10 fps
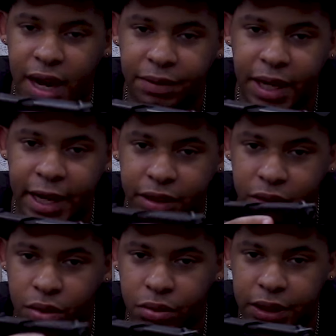can have the
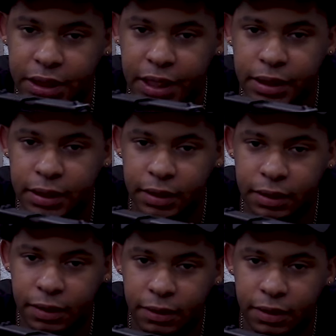actor hold the gun
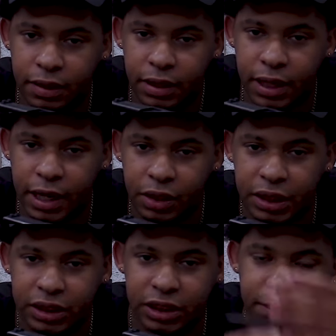and you
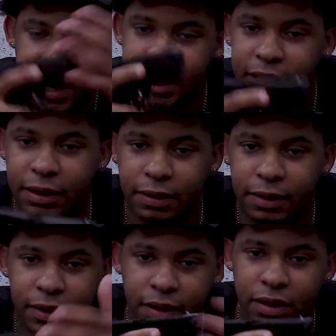can smack it
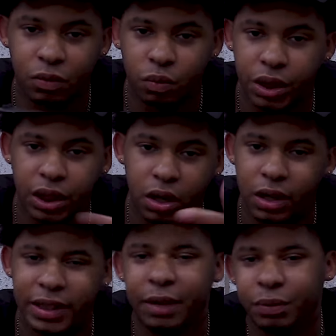really
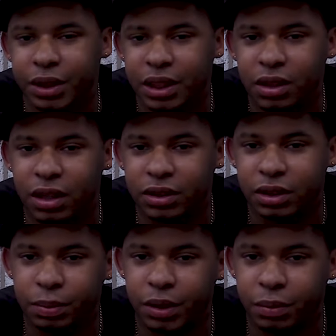hard. Not really hard to
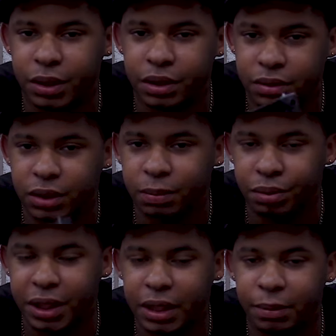the point where you'll
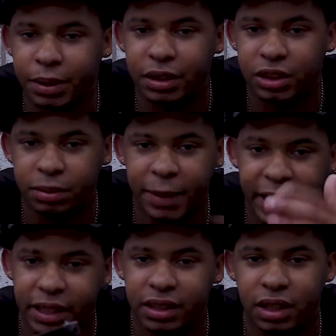break it, but
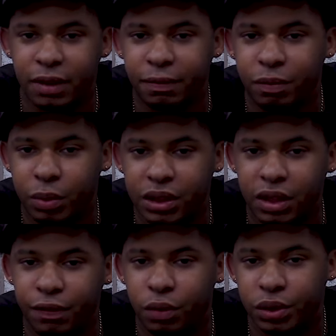smack it enough with
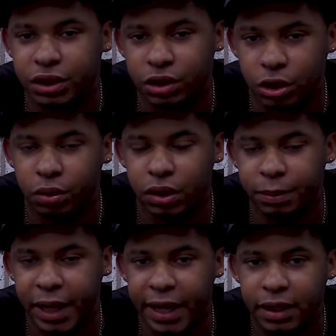enough force to jolt
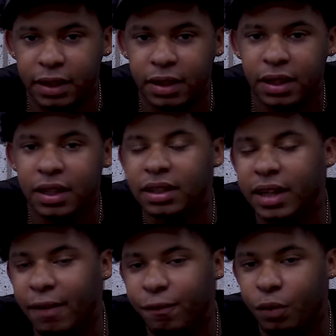them back.
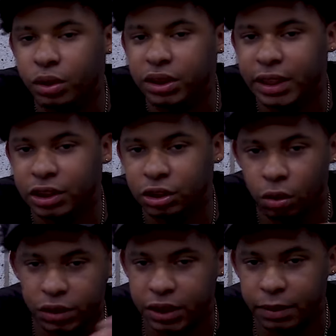That force that's
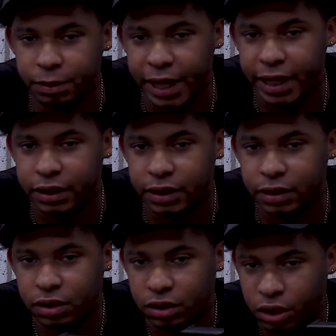jolting them back,
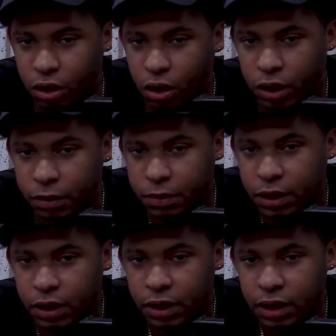their arm,
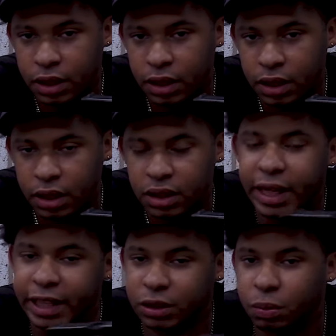
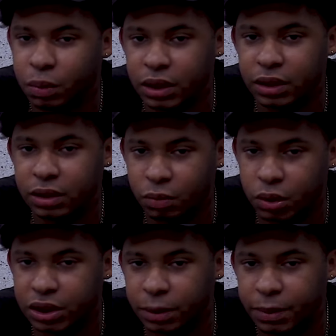that's what
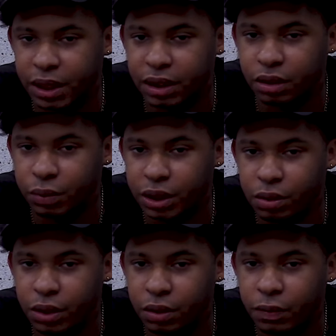will simulate the
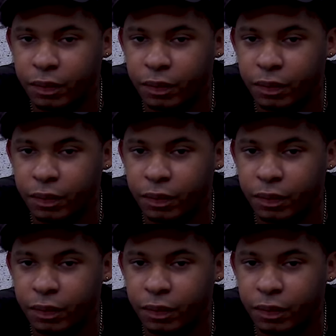recoil.